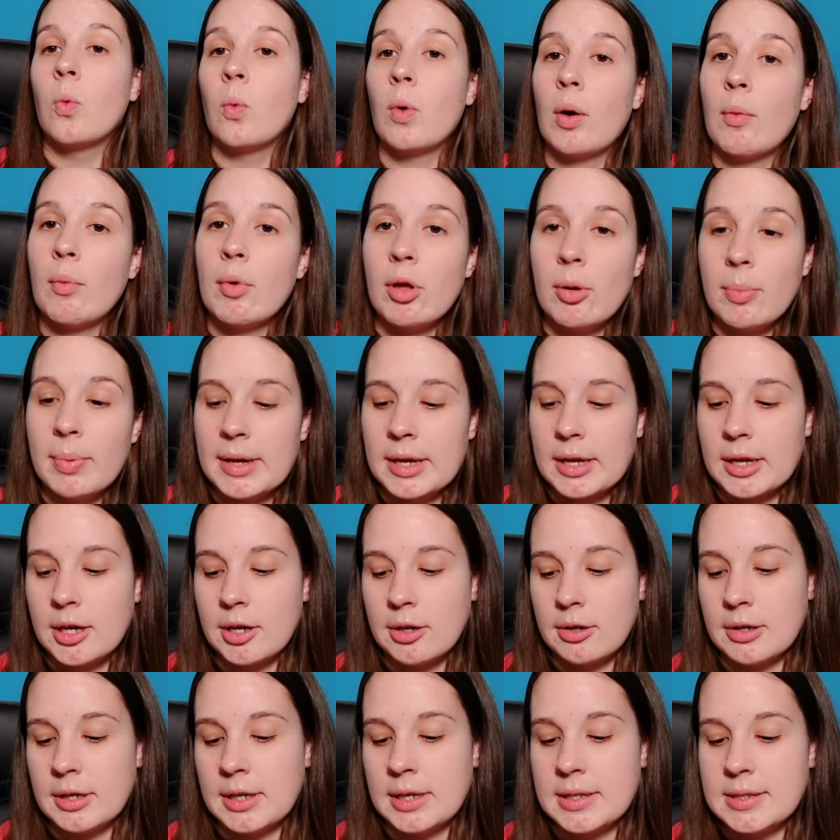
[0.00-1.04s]
What will be
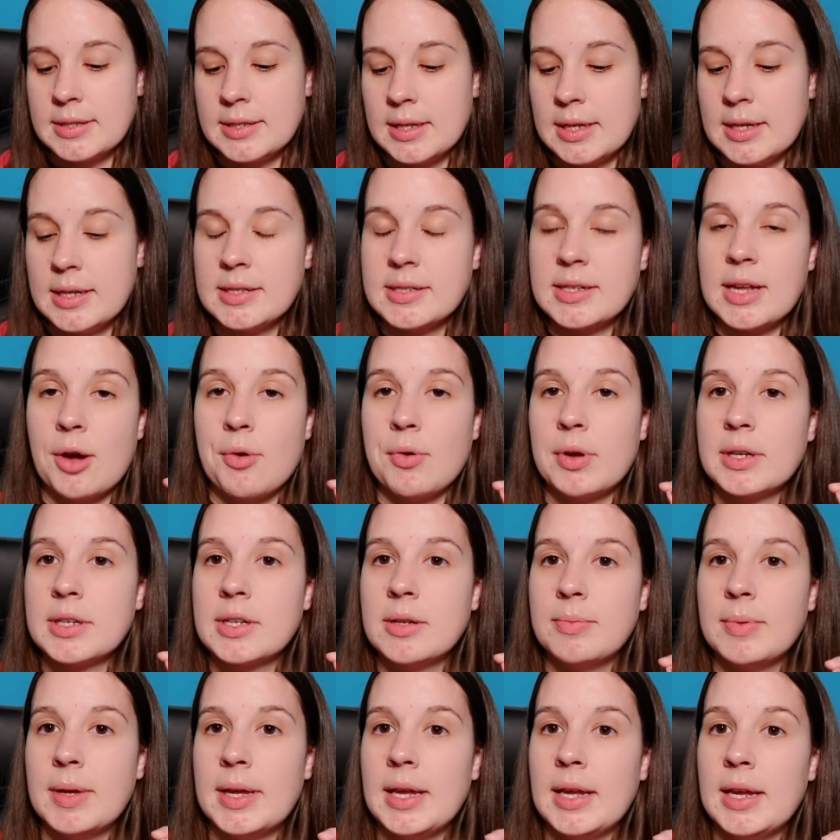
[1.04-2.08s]
curious is going
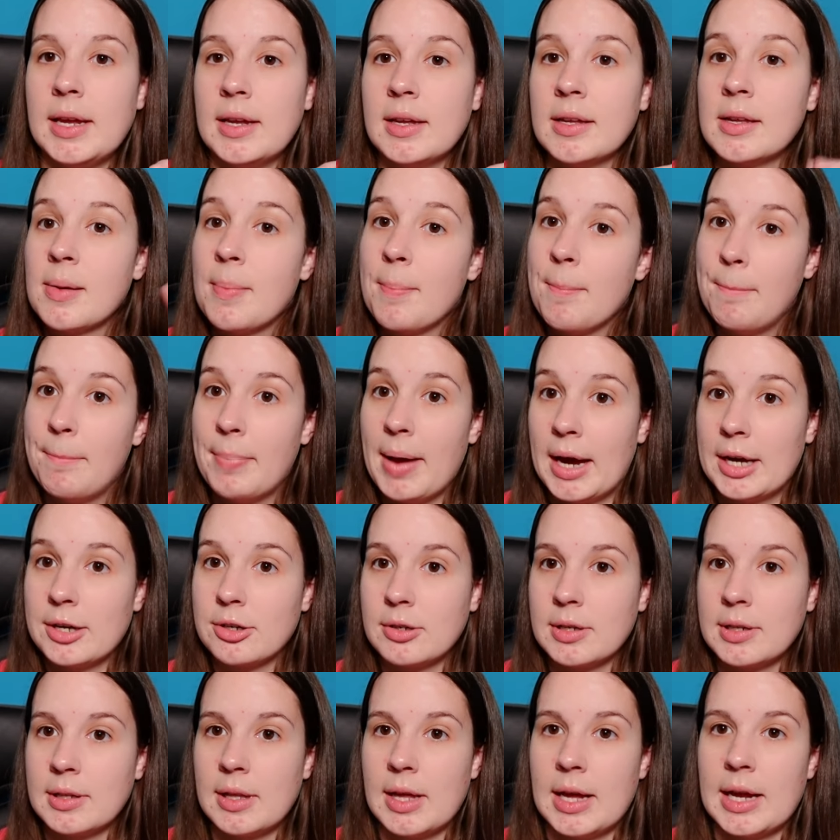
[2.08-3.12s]
to be
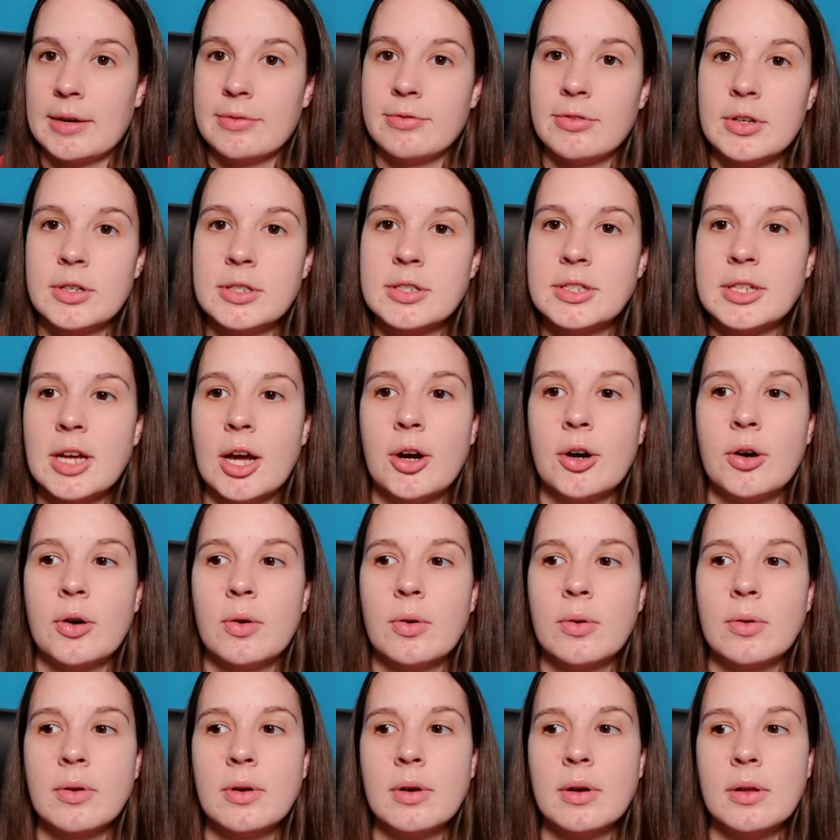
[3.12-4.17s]
battery life.
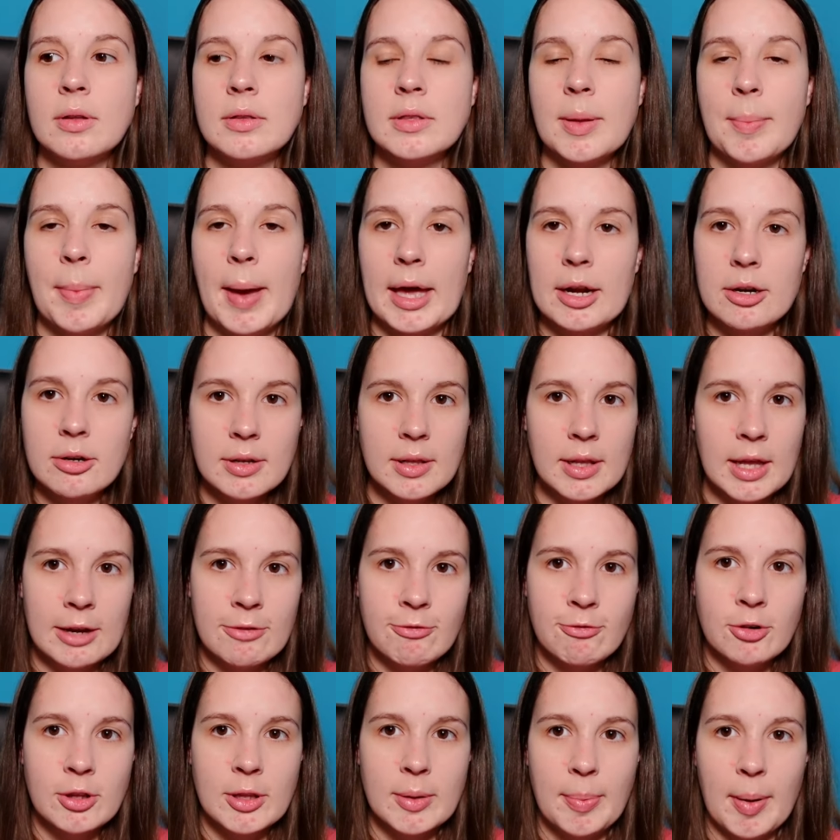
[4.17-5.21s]
So the battery
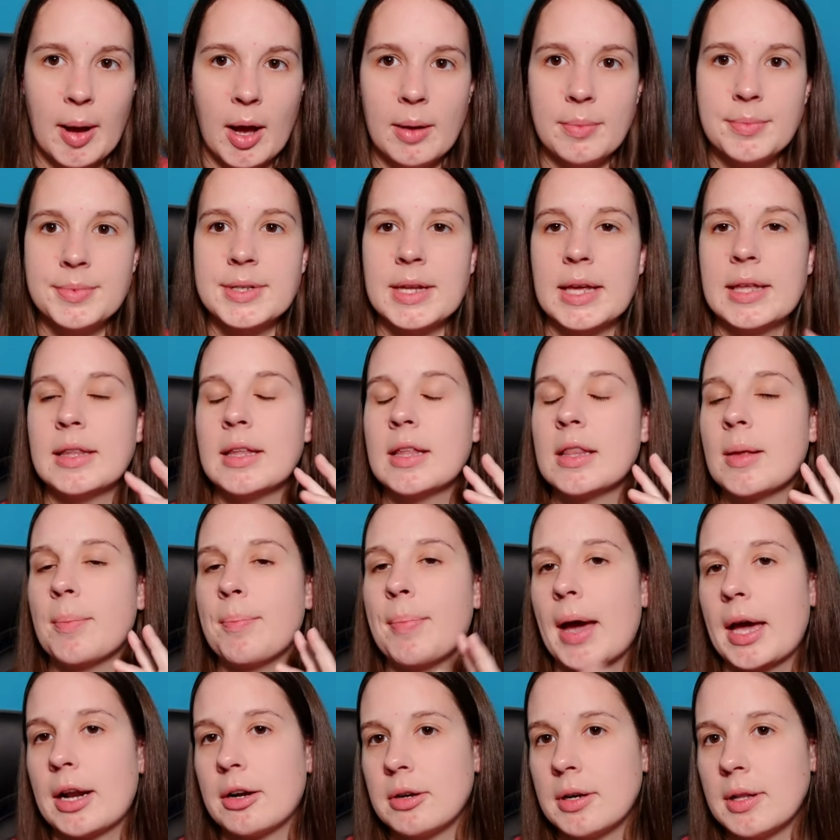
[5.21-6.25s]
life for the pumps and then the
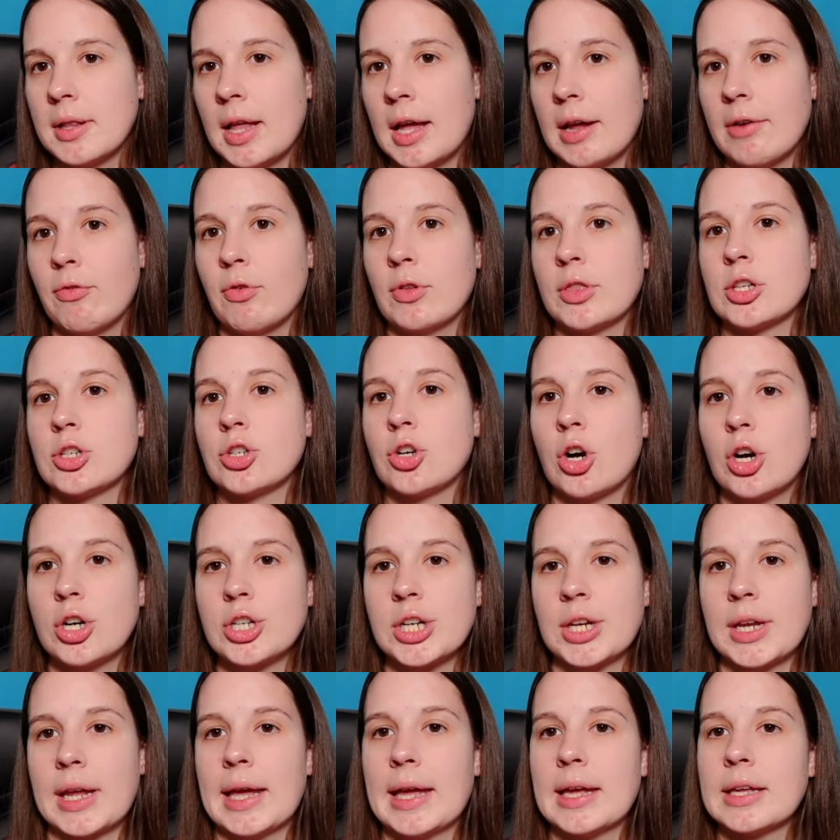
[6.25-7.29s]
battery life with the
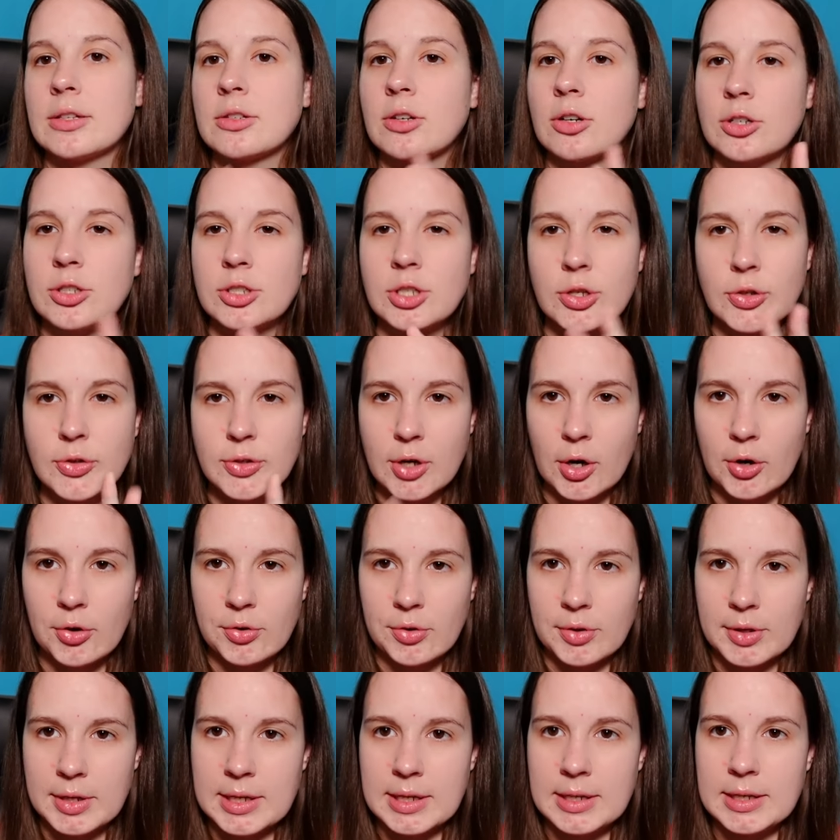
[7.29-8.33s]
charging case are two
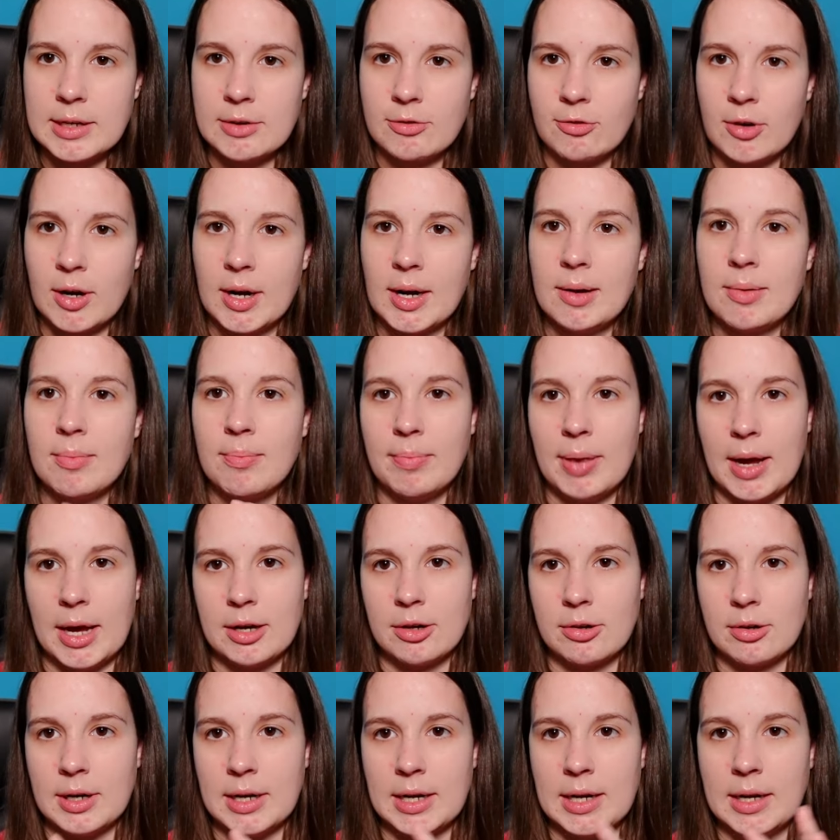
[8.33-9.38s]
totally different
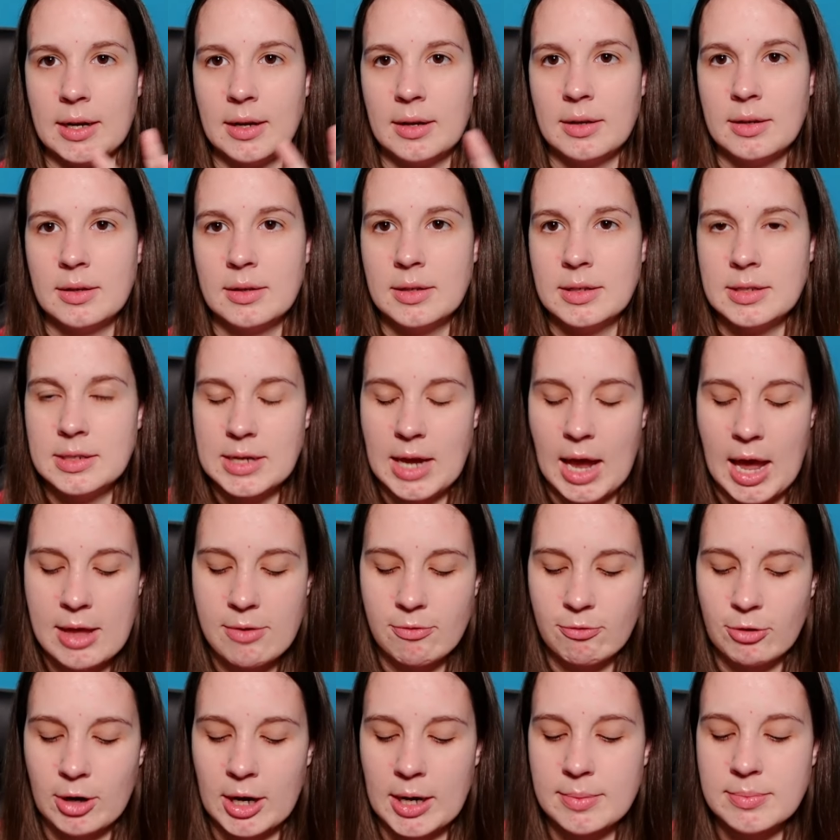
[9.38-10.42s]
battery
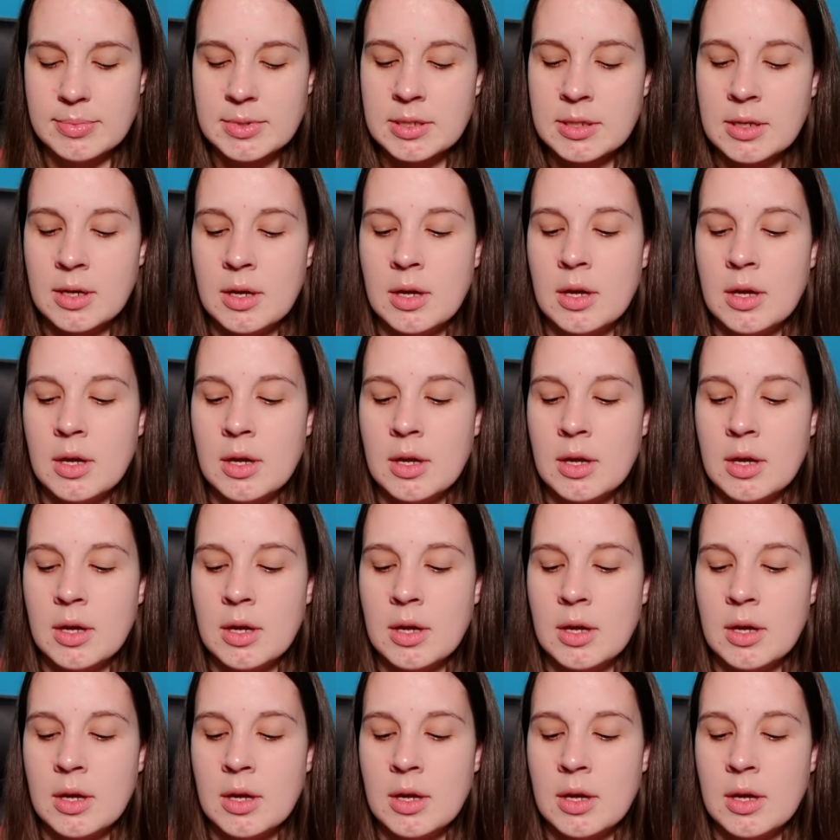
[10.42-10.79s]
time frames.